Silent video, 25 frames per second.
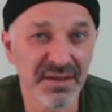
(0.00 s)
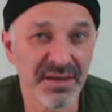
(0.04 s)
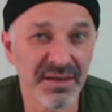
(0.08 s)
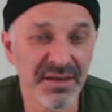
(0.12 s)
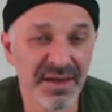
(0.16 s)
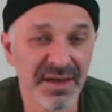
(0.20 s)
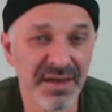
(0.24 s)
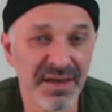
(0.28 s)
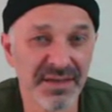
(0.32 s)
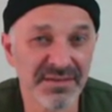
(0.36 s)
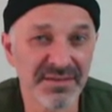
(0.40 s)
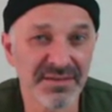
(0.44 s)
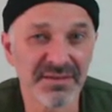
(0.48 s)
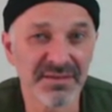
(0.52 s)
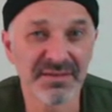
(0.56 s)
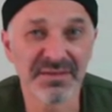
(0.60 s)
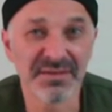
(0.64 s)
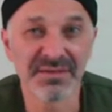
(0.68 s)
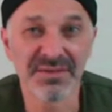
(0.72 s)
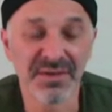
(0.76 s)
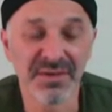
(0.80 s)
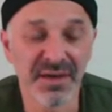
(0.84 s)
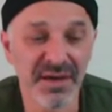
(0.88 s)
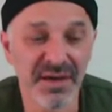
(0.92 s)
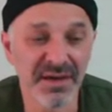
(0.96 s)
constantly
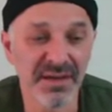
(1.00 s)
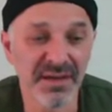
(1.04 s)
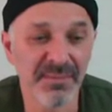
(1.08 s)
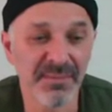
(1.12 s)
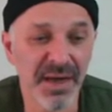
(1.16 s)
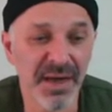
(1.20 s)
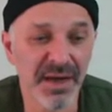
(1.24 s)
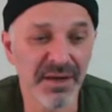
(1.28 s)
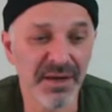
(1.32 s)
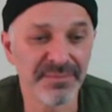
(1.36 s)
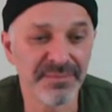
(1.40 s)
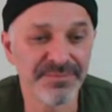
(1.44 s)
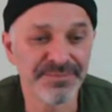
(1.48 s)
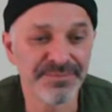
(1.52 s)
drying them out